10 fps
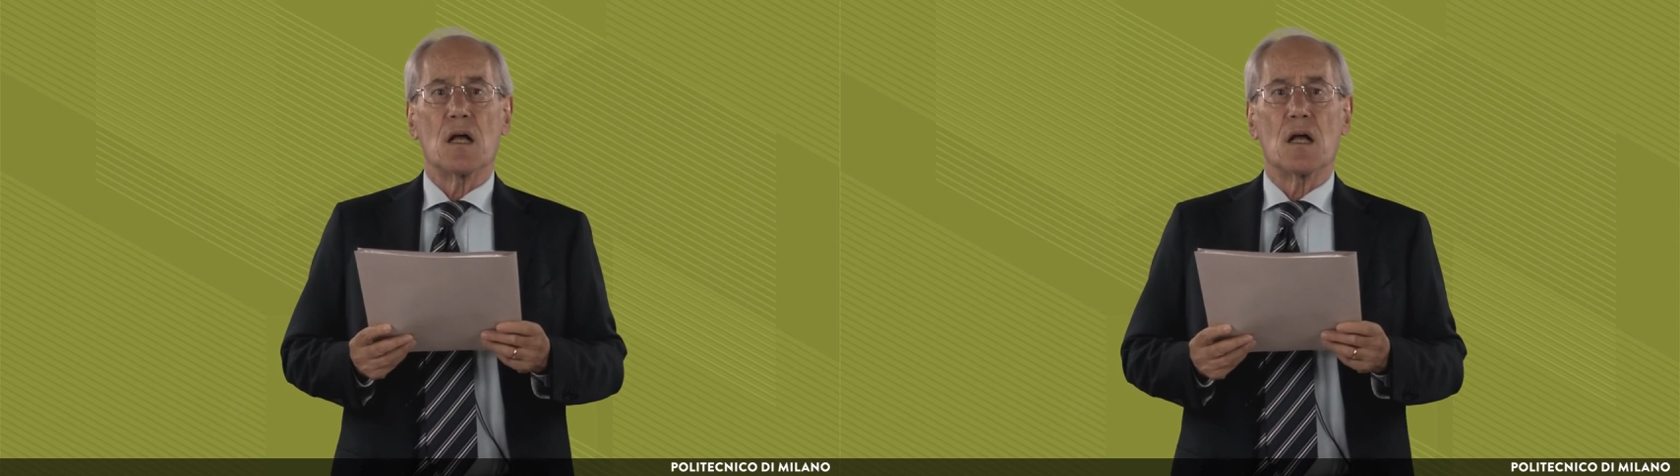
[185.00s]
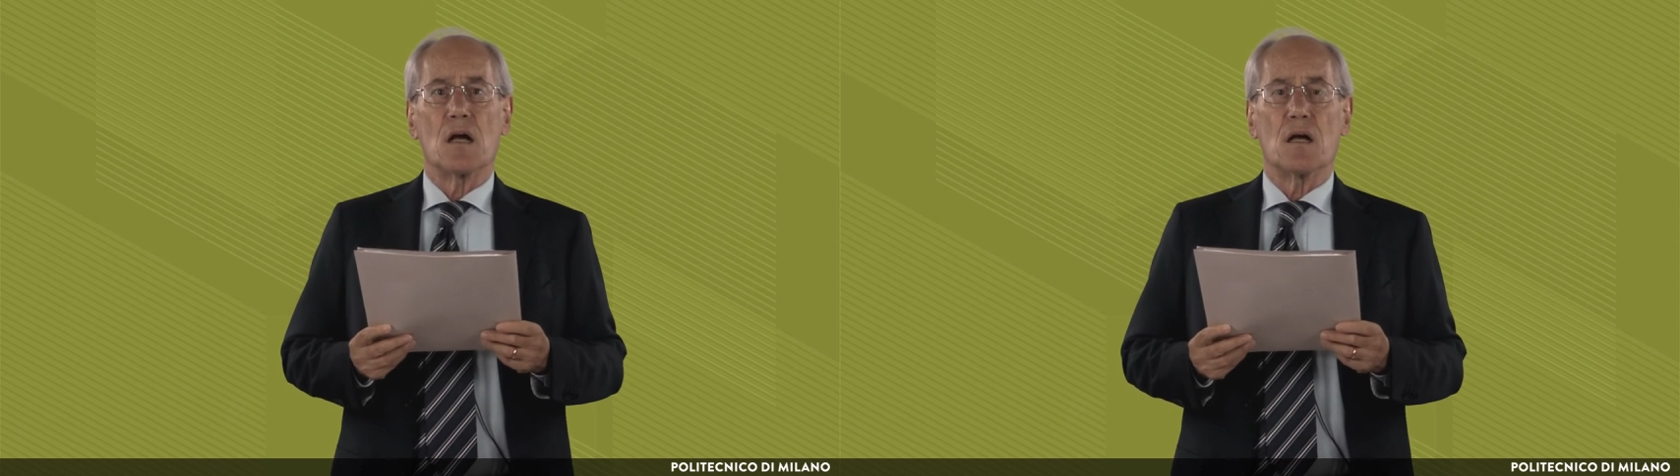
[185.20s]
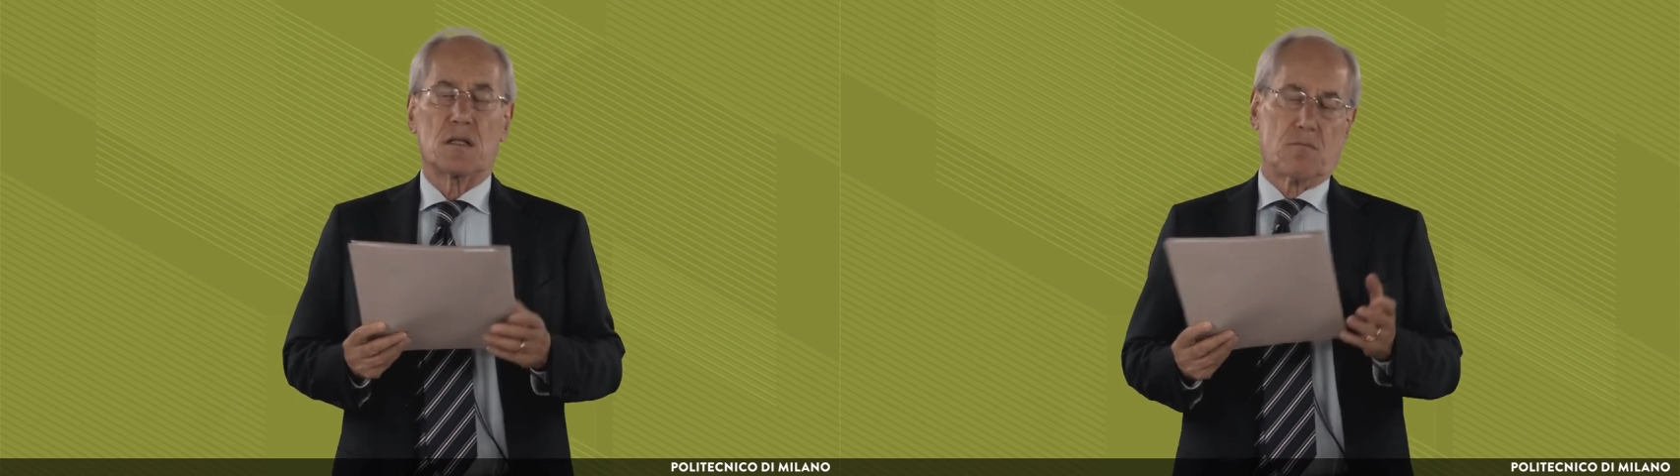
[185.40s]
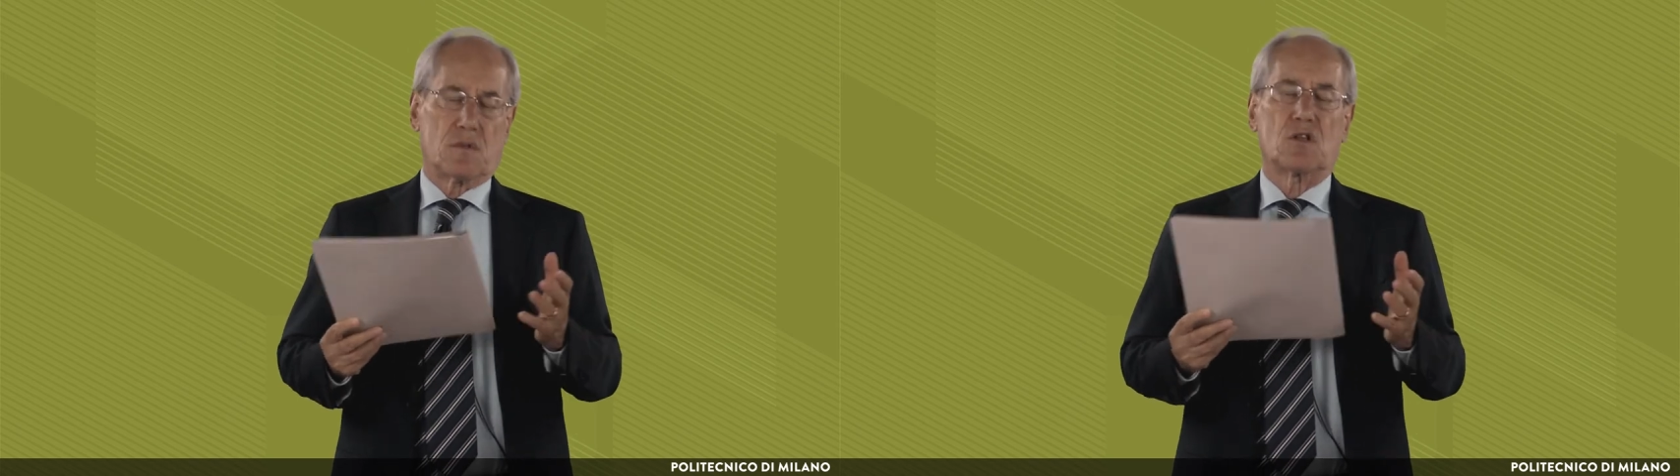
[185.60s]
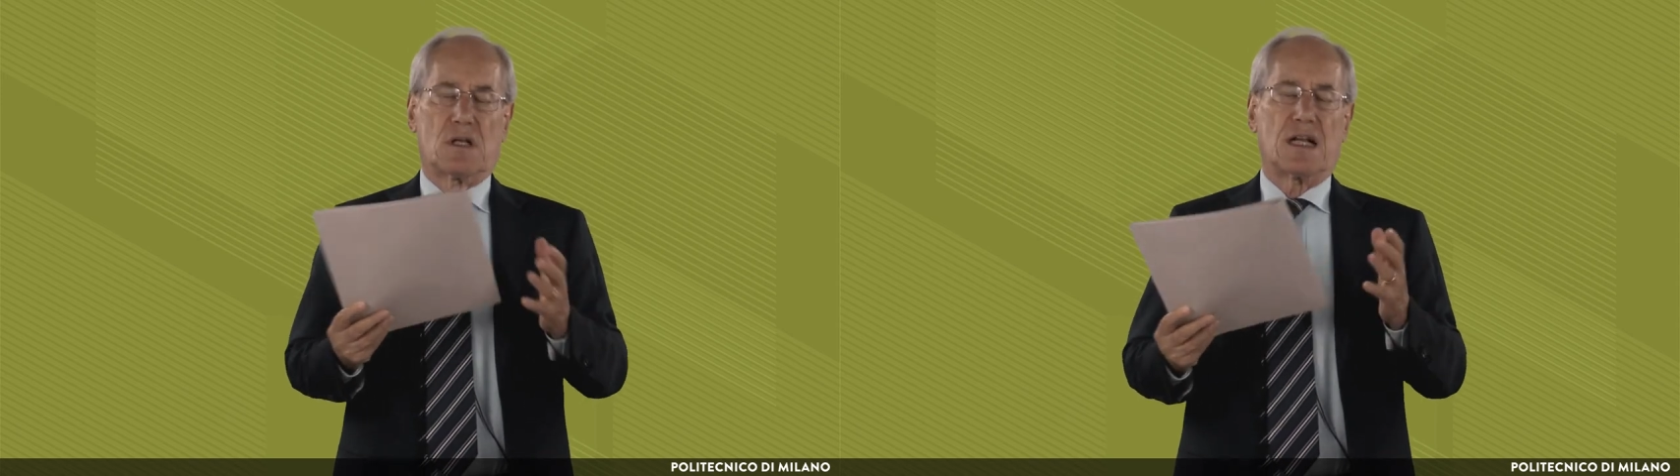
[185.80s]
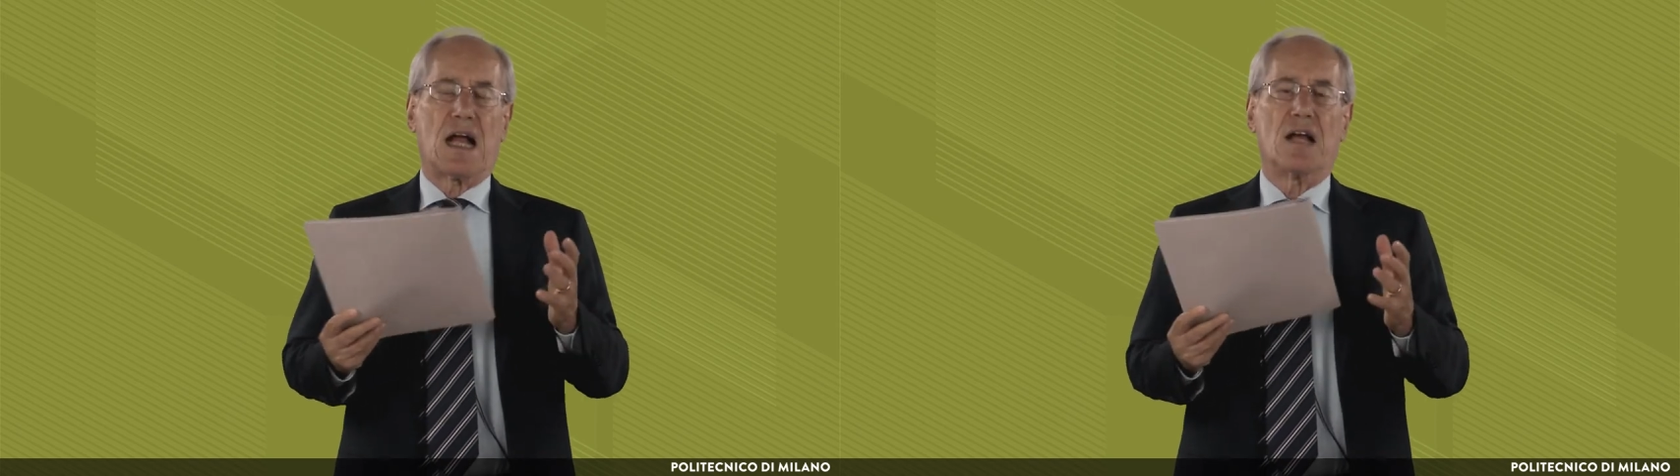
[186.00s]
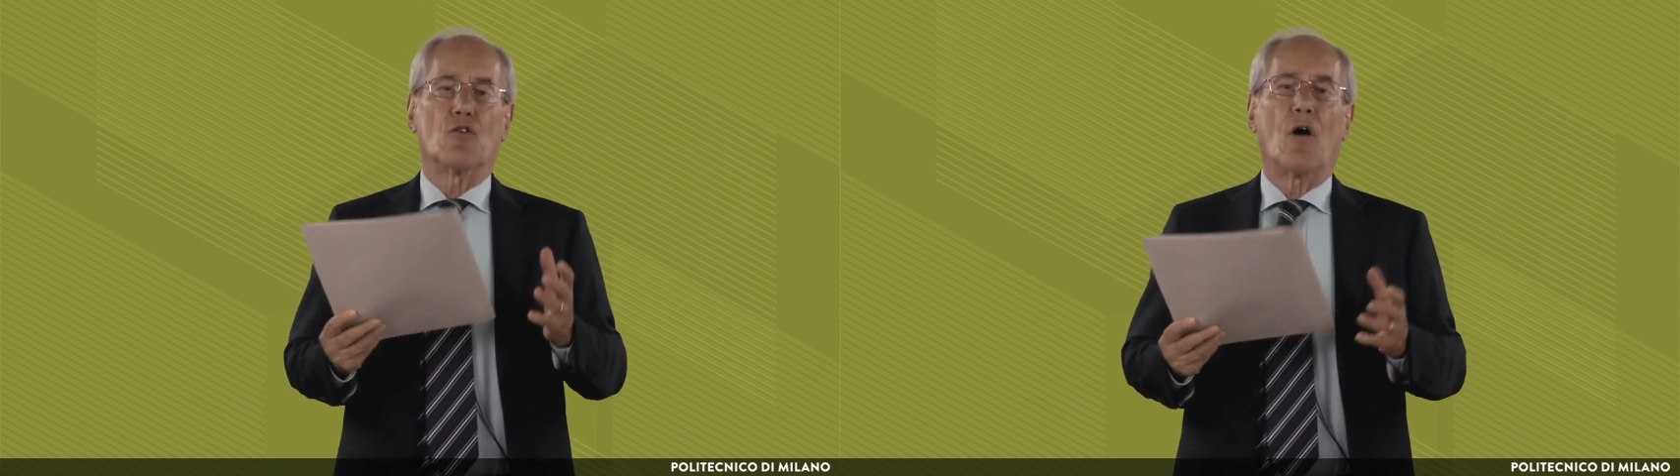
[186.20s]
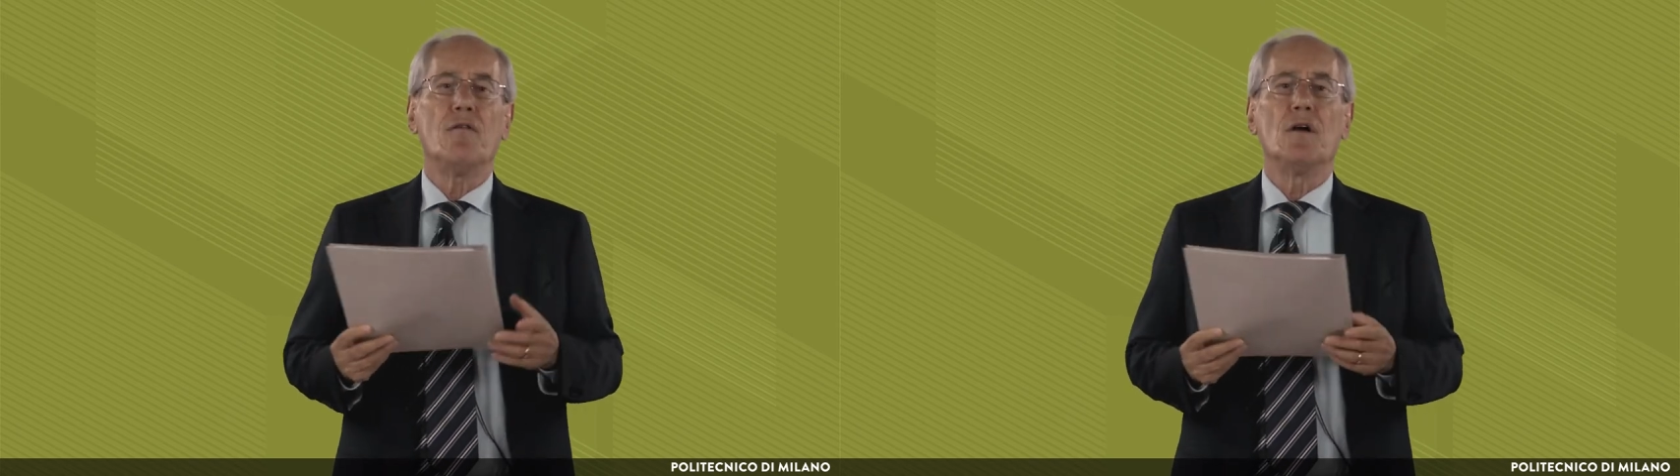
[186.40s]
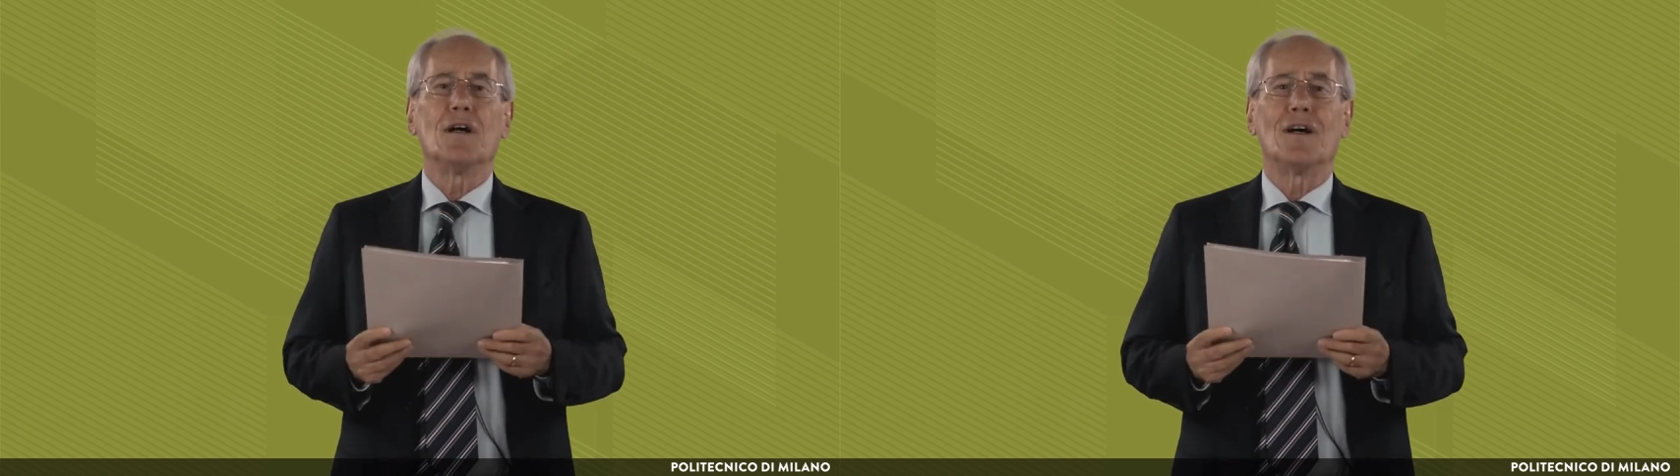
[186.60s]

uh, kind of,